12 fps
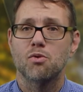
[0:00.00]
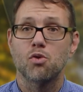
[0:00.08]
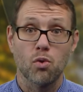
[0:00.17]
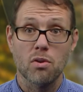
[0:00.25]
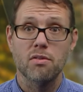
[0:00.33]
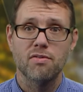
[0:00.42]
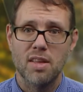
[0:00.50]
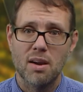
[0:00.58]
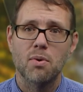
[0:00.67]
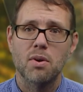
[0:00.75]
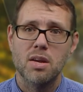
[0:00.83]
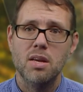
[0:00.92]
groove that
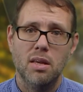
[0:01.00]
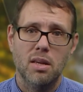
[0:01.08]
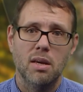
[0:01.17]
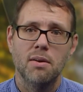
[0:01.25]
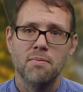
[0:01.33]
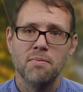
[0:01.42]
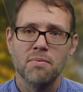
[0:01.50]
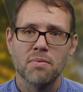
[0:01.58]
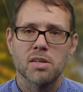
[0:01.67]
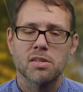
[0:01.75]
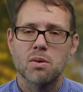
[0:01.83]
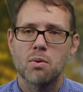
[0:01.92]
we're in.
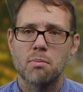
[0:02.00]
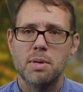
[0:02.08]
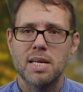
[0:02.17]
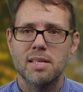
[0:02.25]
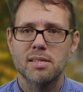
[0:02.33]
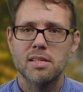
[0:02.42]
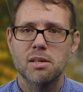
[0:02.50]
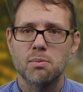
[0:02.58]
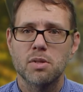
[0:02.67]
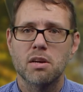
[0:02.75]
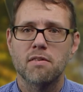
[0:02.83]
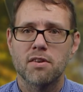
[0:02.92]
So you want to be consistent
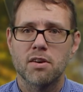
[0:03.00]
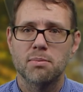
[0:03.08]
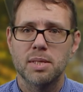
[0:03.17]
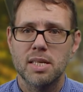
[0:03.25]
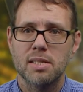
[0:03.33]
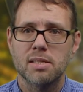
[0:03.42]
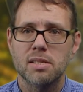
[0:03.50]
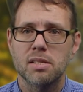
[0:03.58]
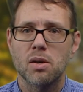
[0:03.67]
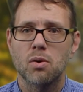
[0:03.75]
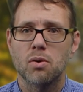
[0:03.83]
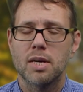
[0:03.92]
with your verb tenses,
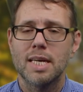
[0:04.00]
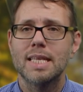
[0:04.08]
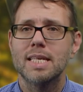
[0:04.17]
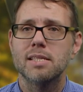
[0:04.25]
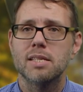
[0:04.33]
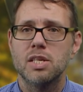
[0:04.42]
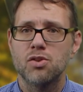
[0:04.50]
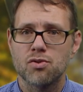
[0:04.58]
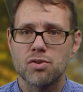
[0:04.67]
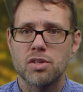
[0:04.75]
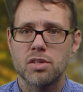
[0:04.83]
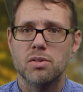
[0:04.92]
or at least
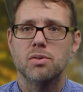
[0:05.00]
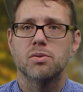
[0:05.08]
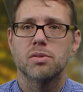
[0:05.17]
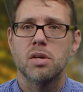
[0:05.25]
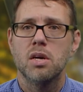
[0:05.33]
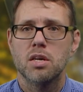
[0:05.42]
introduce,